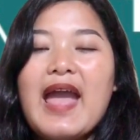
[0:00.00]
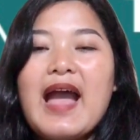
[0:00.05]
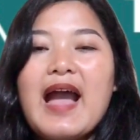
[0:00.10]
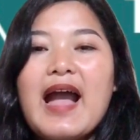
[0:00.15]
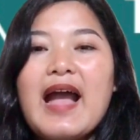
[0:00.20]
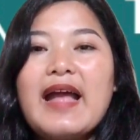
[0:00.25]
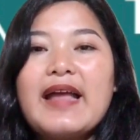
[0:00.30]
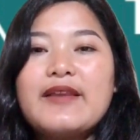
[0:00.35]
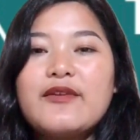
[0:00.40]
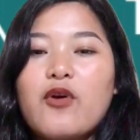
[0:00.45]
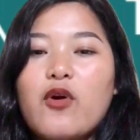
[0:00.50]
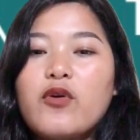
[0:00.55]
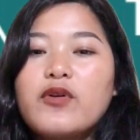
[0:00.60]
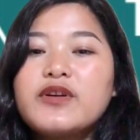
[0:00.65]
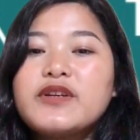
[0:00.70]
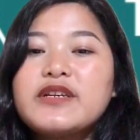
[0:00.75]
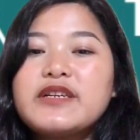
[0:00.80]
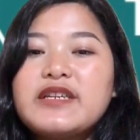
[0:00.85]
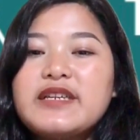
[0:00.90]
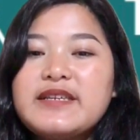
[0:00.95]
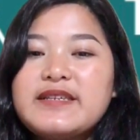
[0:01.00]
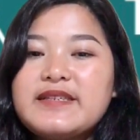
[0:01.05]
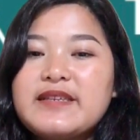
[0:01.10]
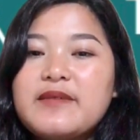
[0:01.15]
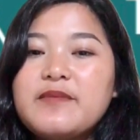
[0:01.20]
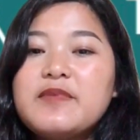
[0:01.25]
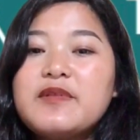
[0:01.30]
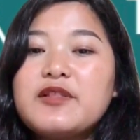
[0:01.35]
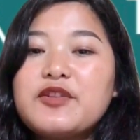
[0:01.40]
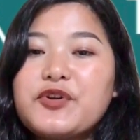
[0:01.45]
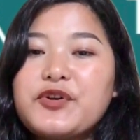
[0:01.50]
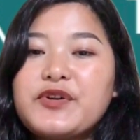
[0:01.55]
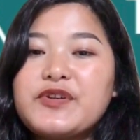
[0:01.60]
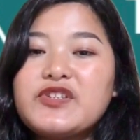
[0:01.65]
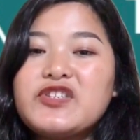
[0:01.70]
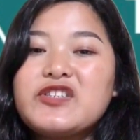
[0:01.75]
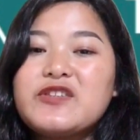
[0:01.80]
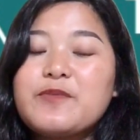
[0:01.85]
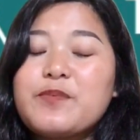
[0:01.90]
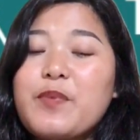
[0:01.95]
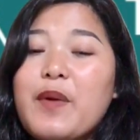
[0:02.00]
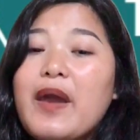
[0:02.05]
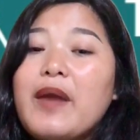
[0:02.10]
An organism learns by